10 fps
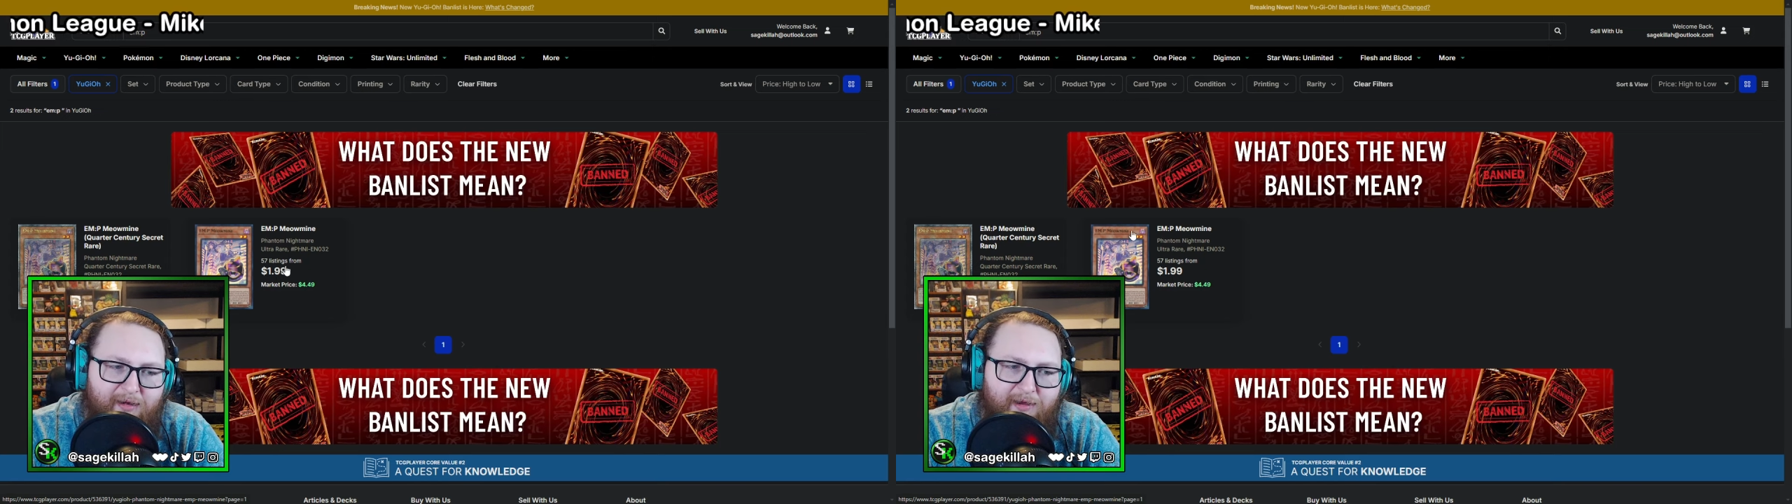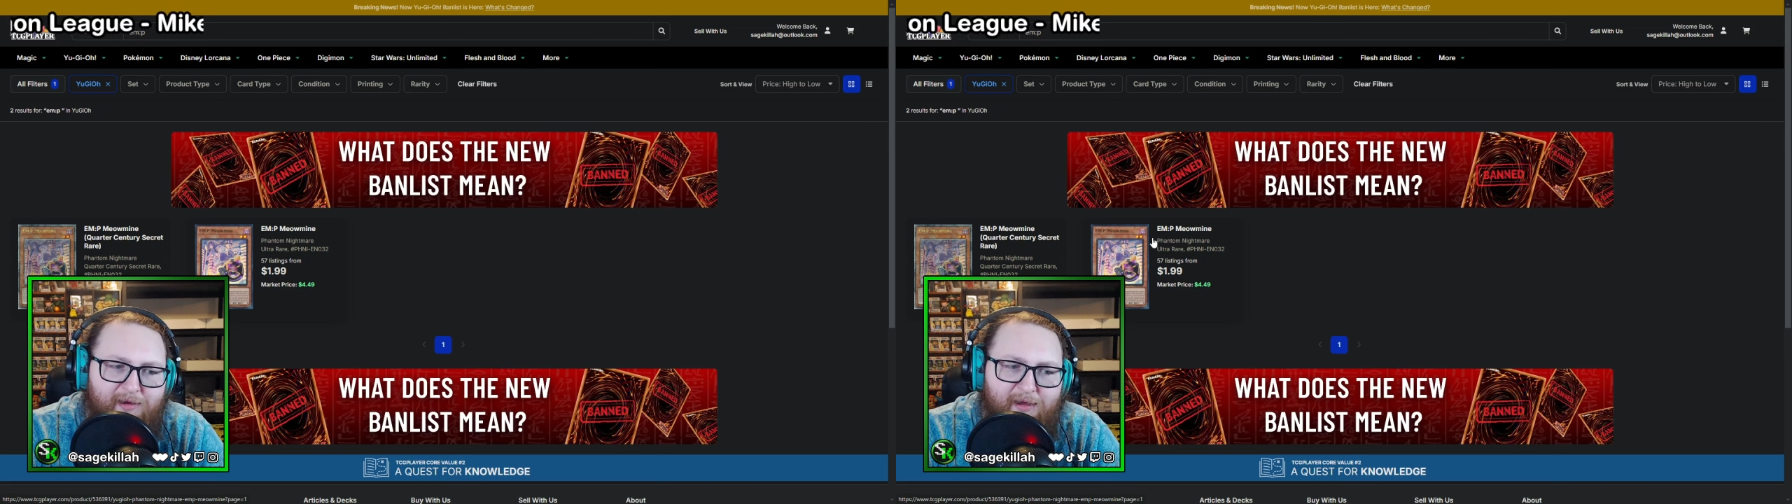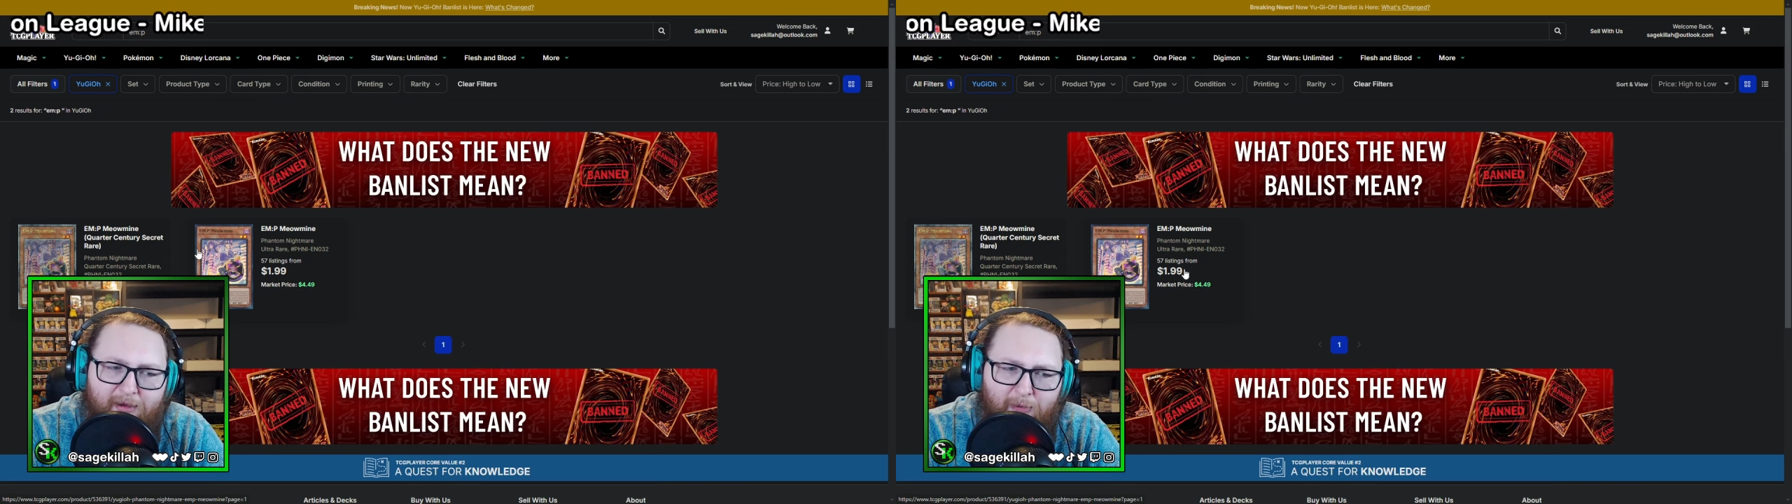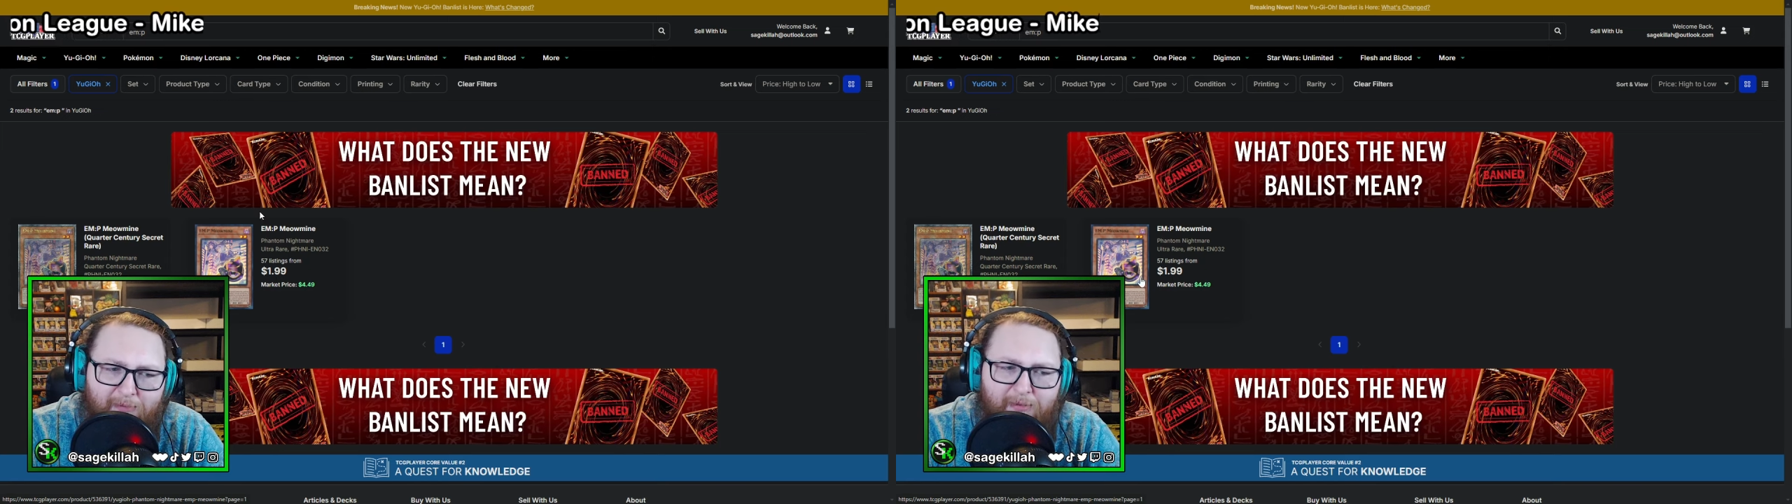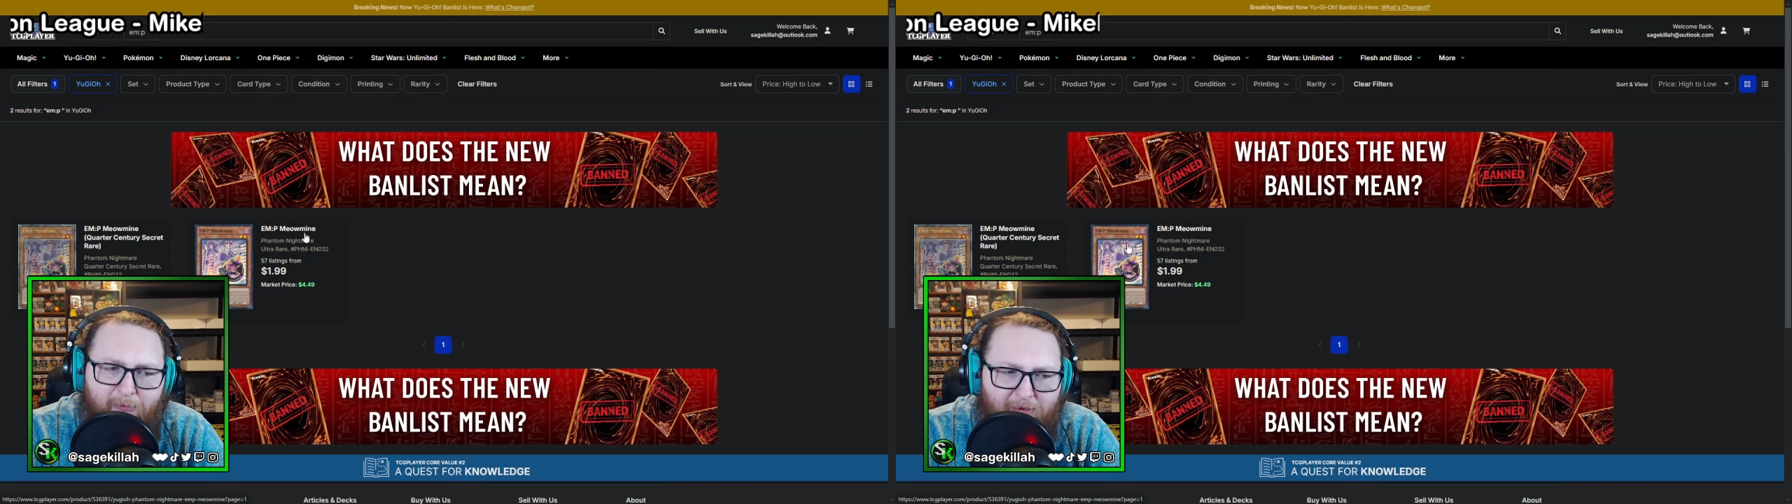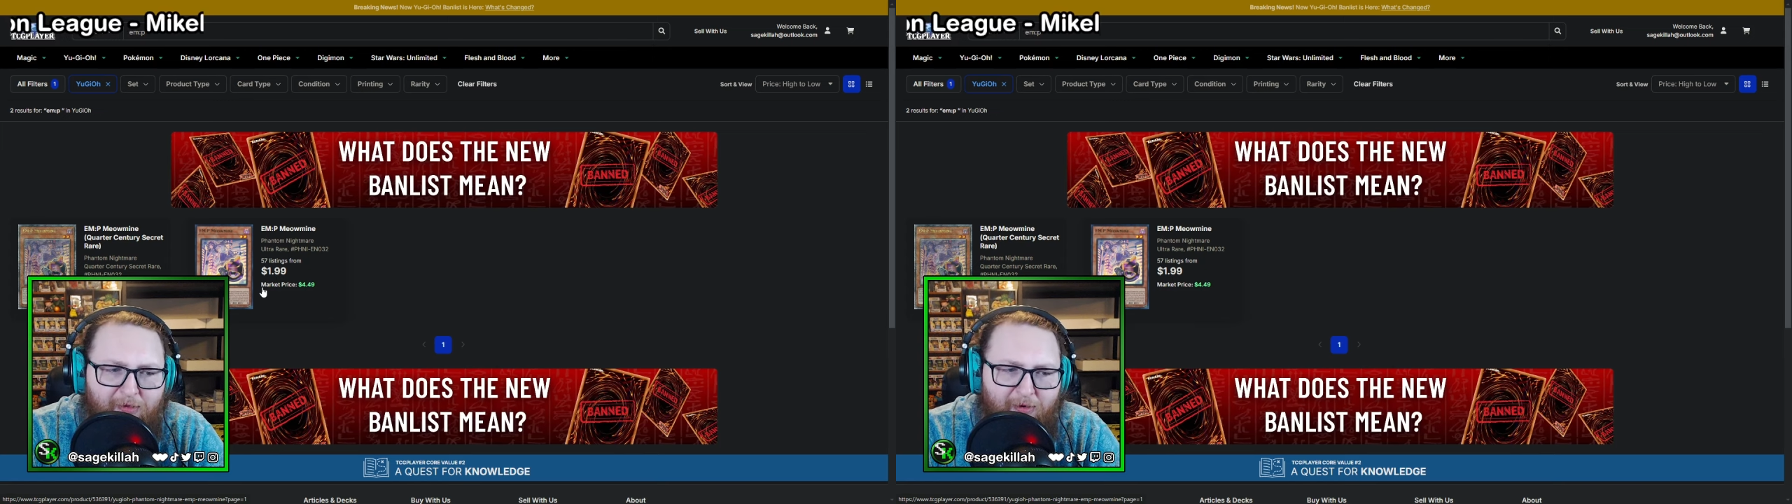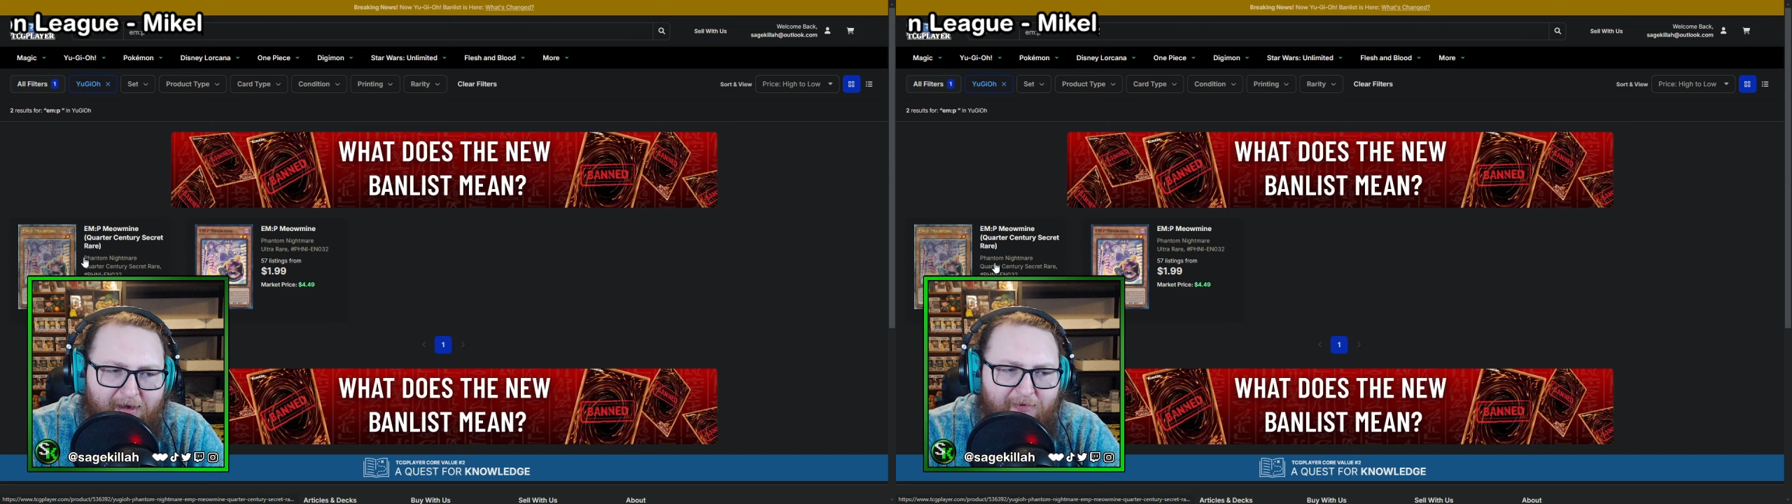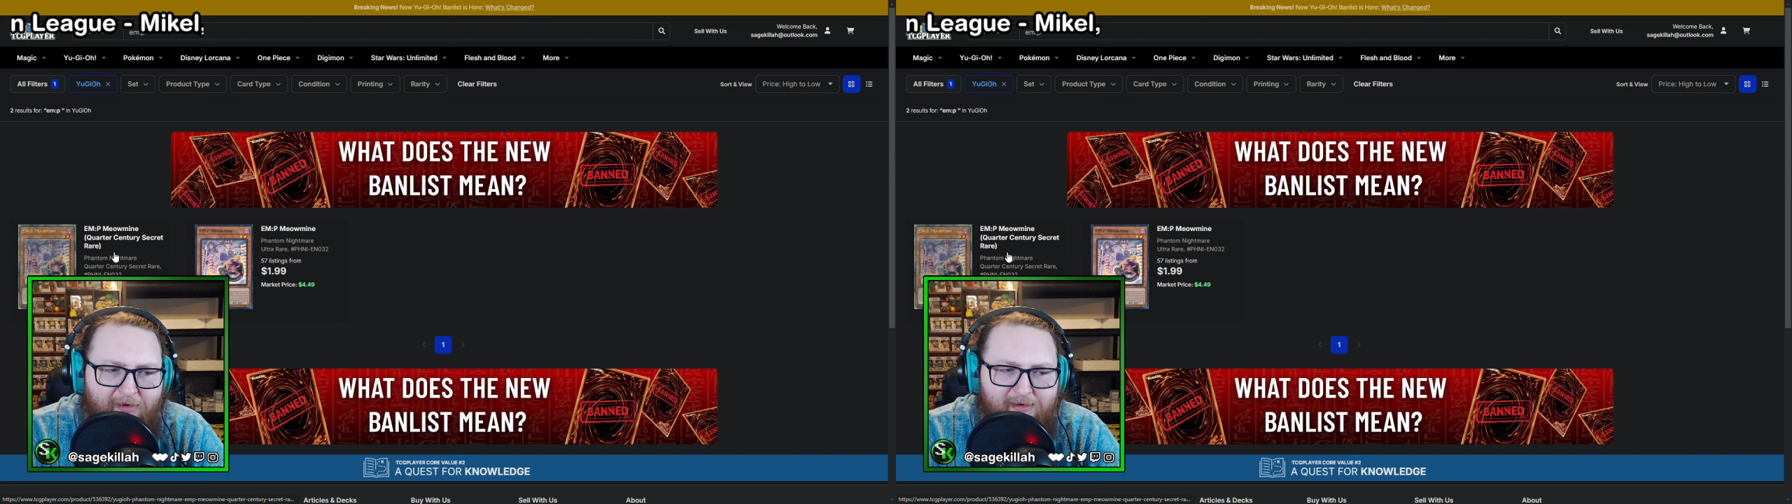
it would be worth looking at this,